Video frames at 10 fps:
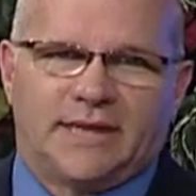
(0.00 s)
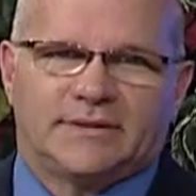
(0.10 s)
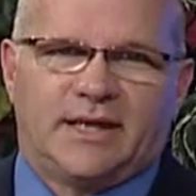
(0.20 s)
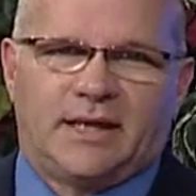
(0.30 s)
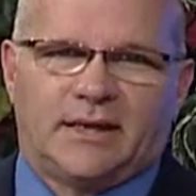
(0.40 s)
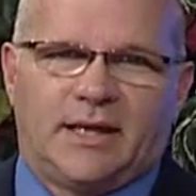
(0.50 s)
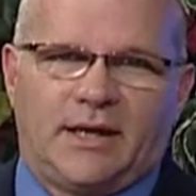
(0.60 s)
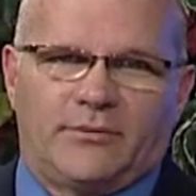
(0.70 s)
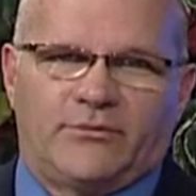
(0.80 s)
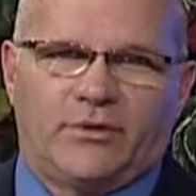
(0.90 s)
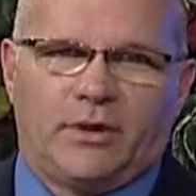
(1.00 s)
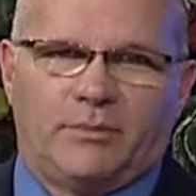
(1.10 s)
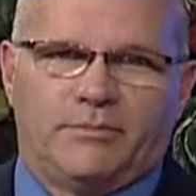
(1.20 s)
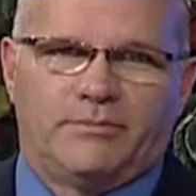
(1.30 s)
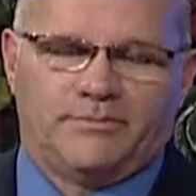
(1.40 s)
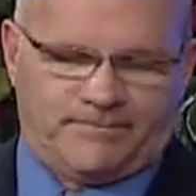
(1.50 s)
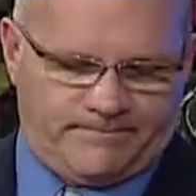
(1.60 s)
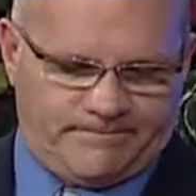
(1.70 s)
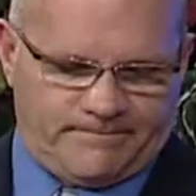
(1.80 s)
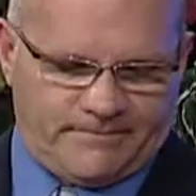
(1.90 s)
said it came from,
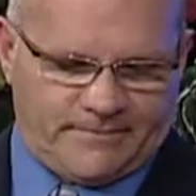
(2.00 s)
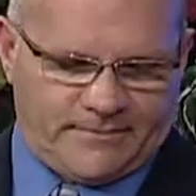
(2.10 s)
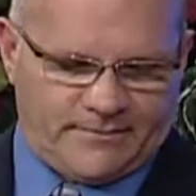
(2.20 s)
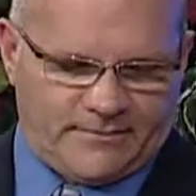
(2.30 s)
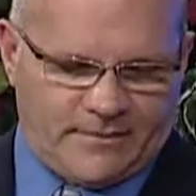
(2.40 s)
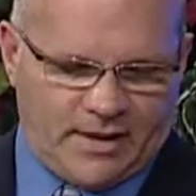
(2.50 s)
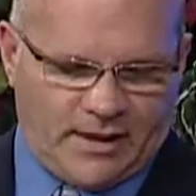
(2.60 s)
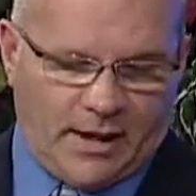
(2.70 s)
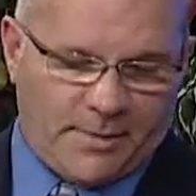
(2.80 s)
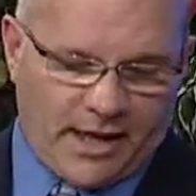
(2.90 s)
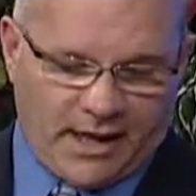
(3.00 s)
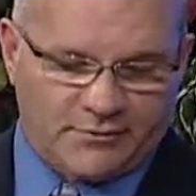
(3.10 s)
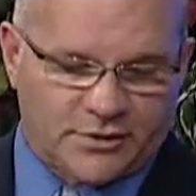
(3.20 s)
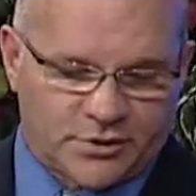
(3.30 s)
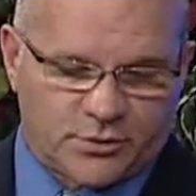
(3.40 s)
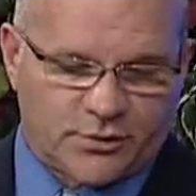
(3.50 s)
I may have this in